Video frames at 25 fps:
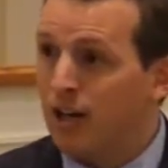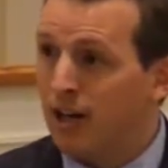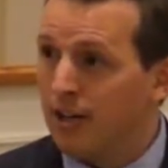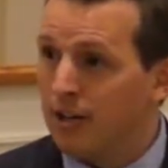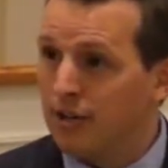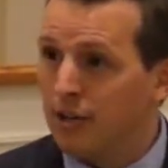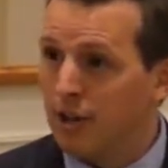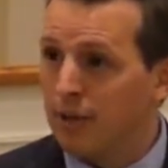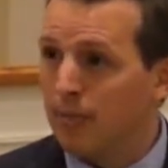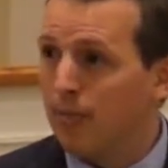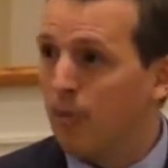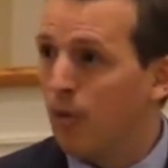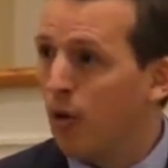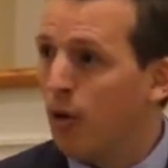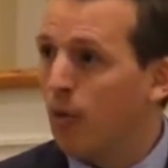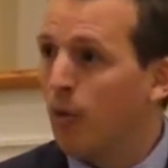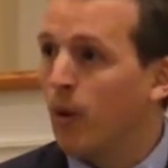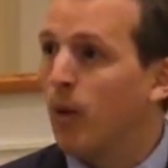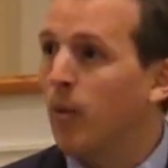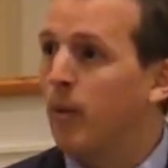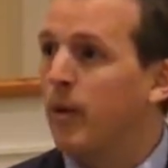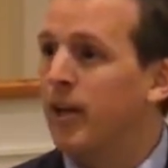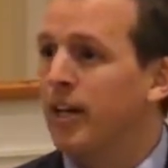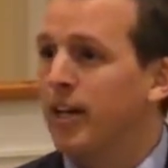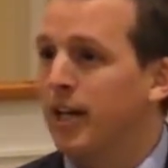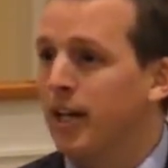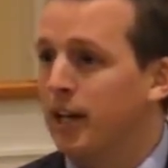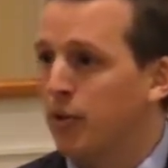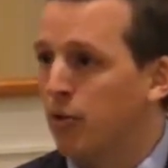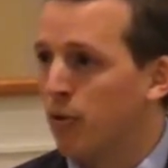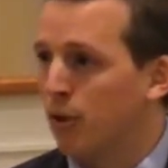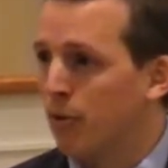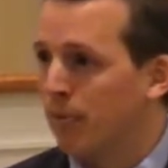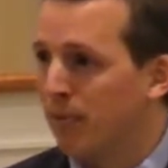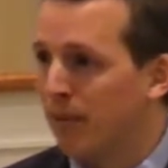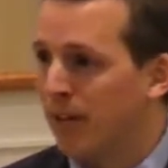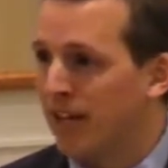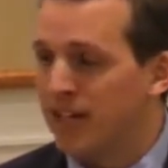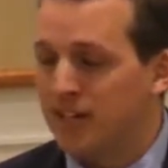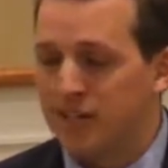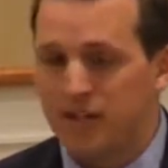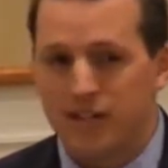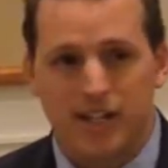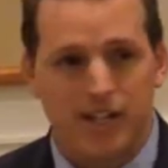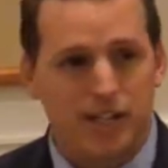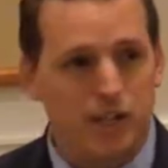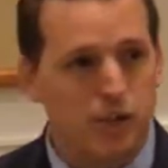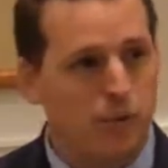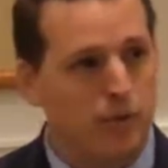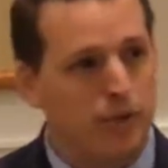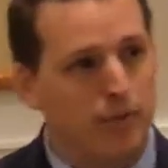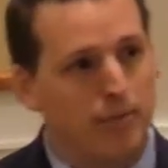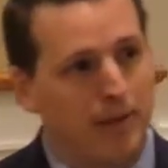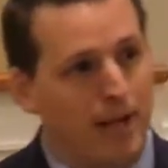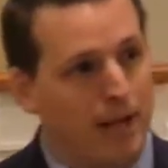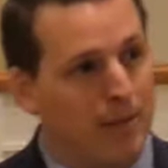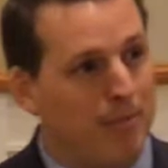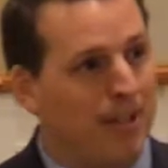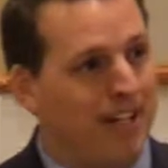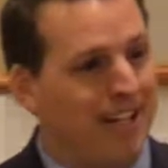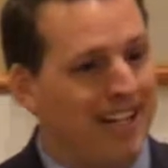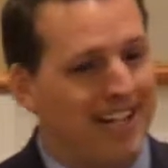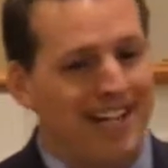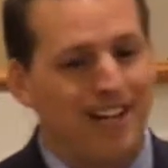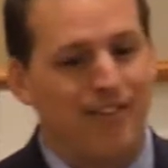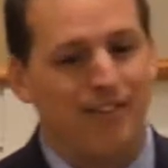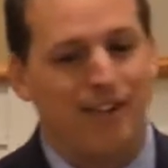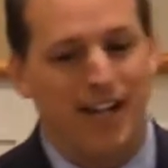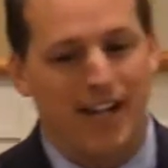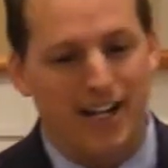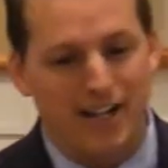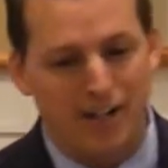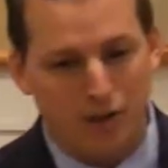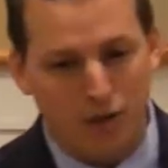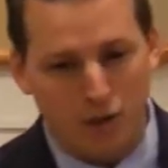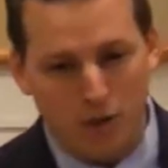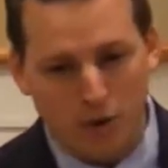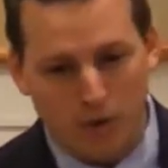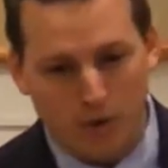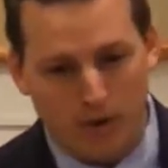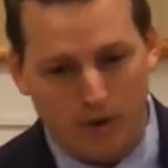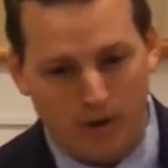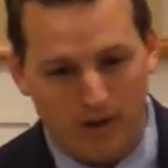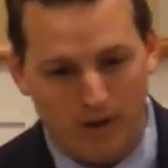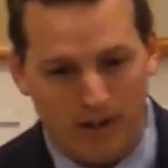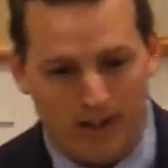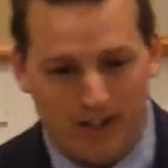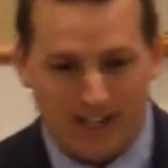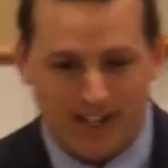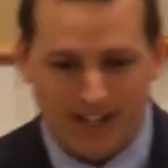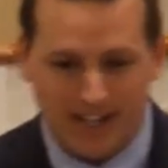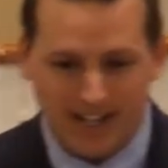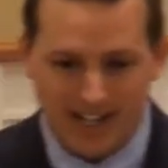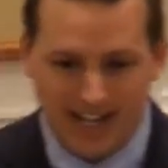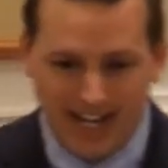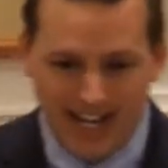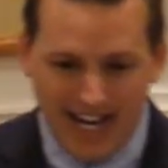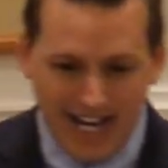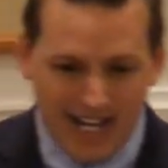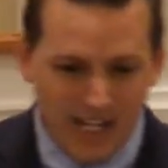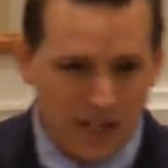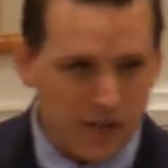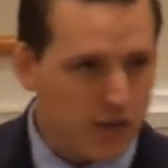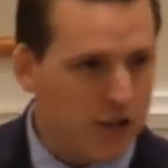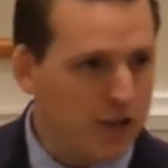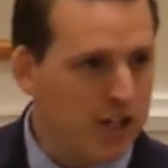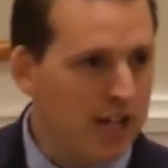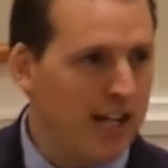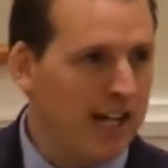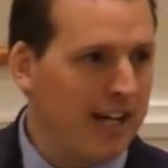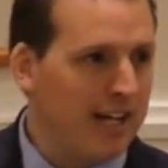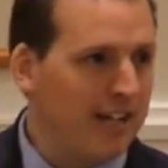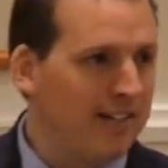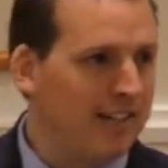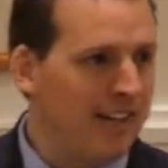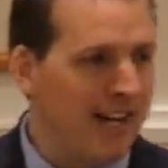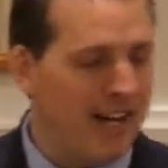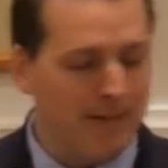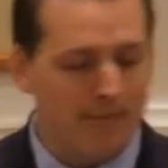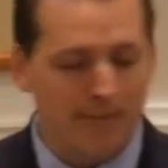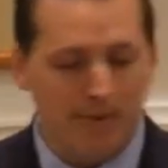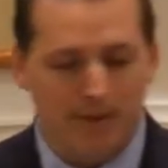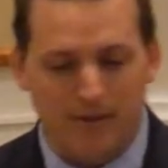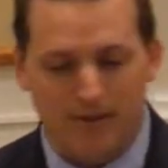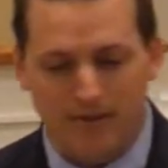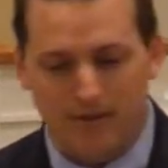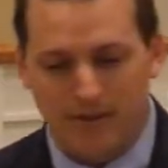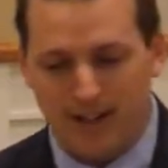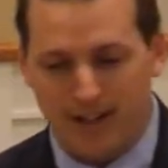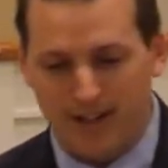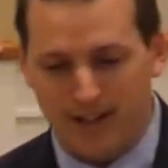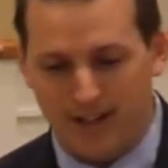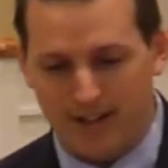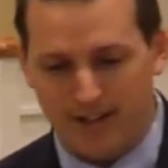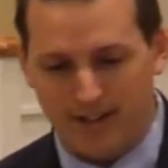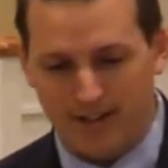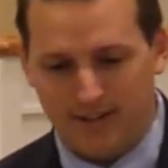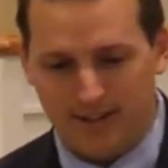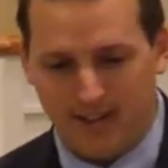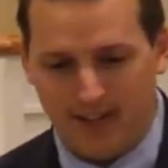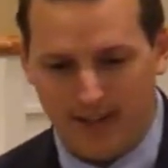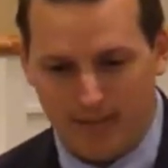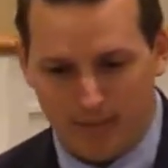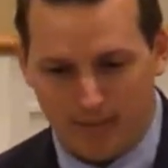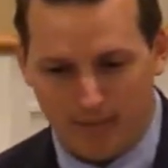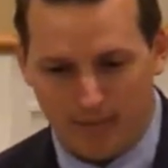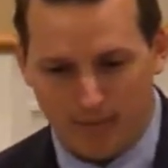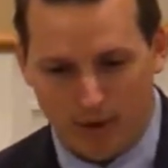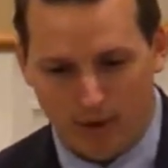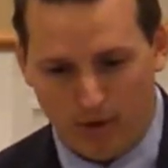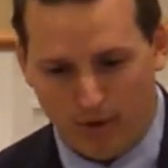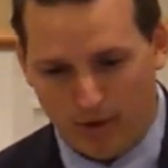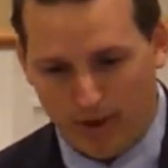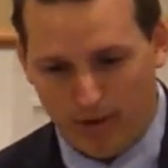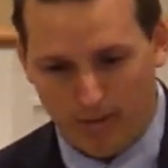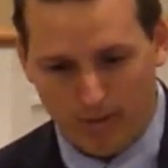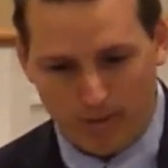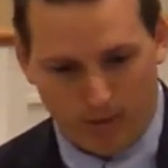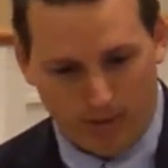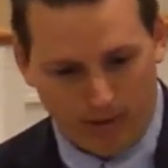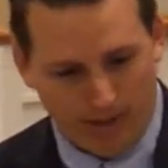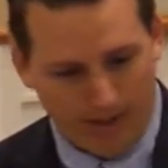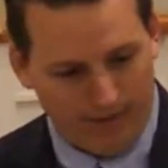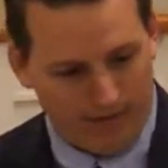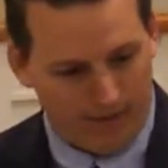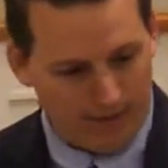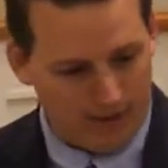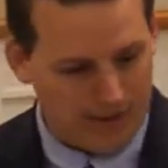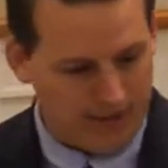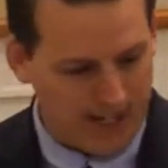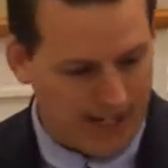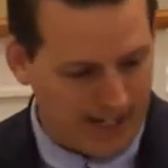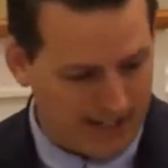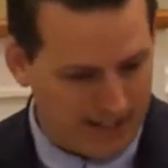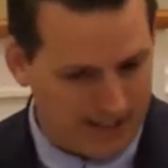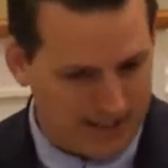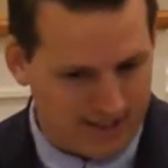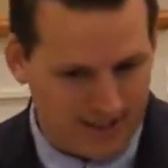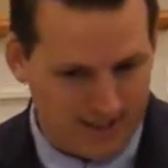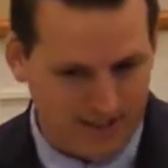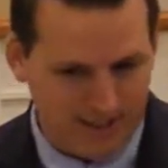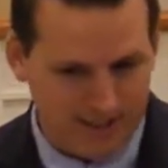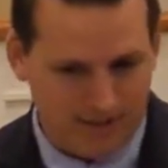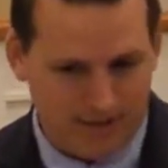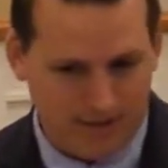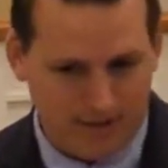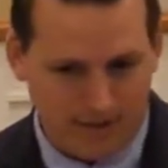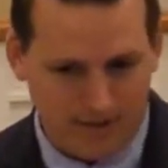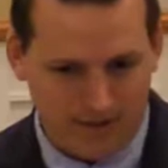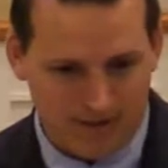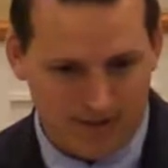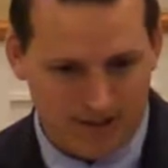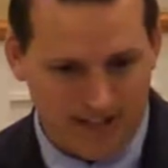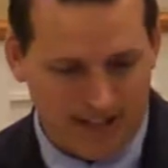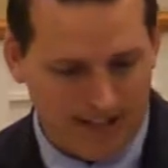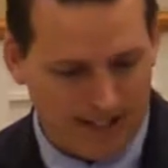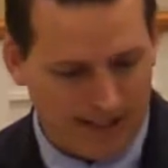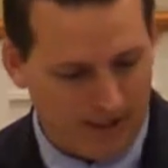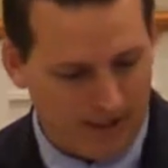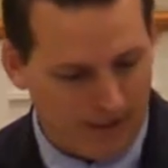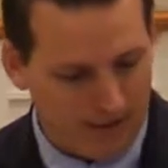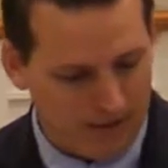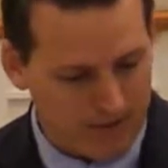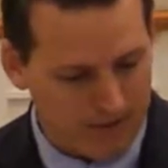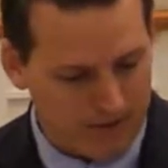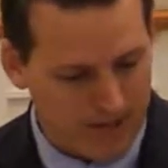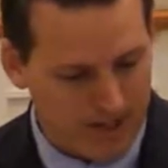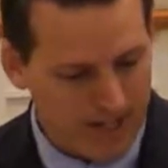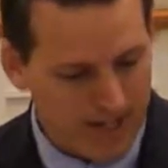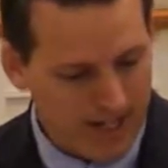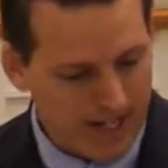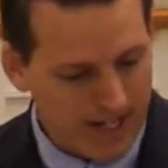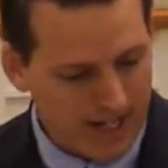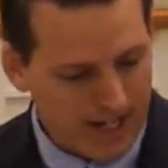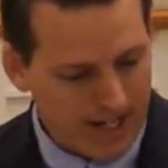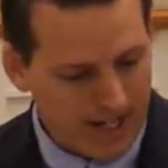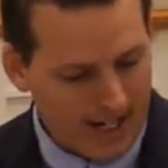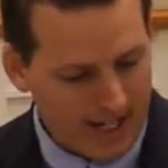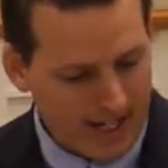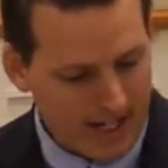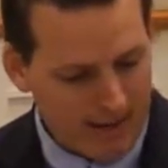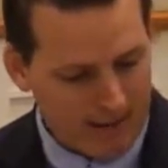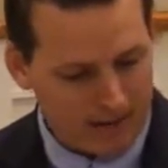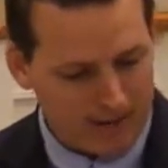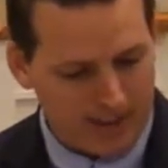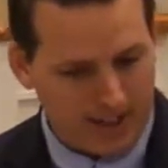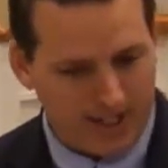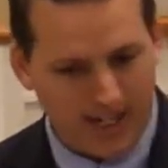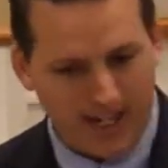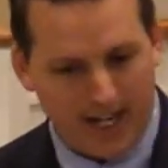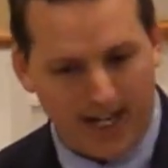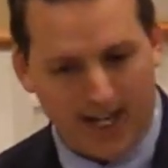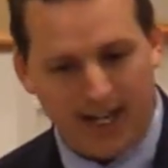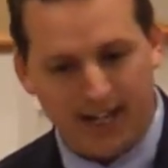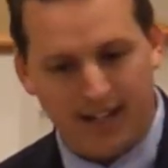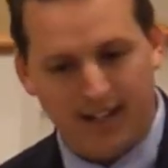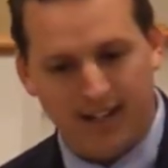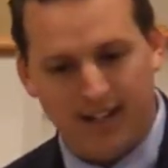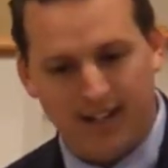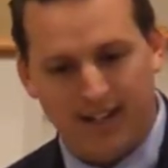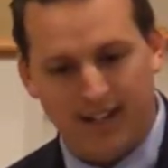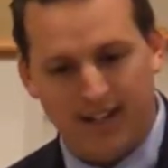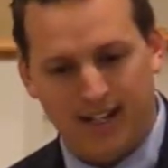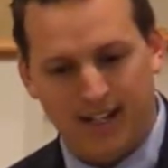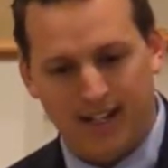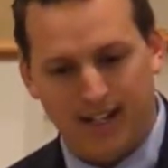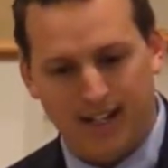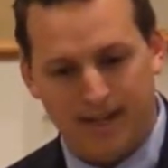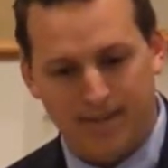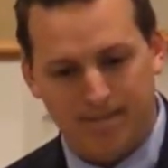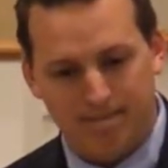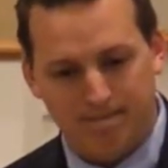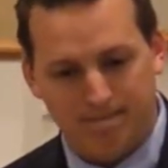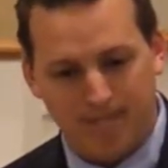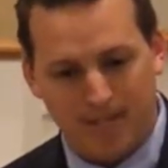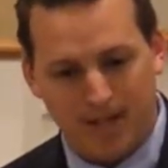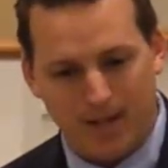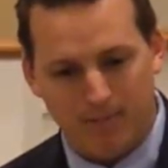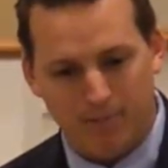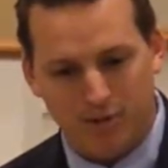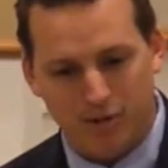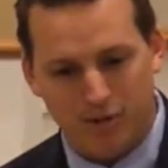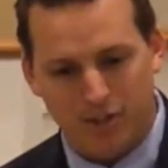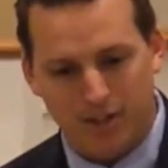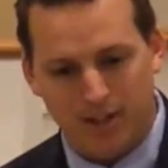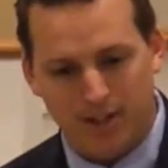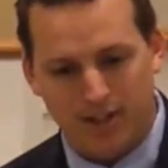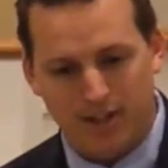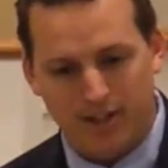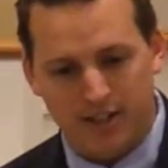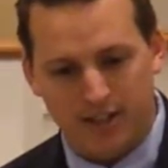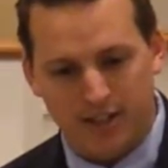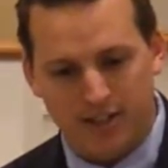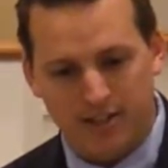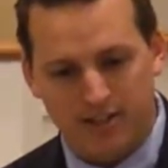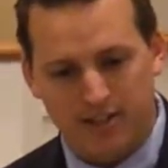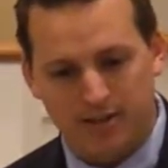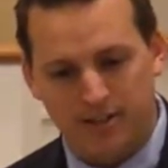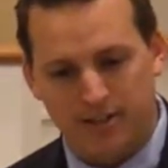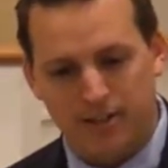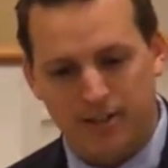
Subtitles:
to the point where we need to replace this with maybe even a newer HD type of program or whatever's next as far as that goes. Here was a guy, I presented this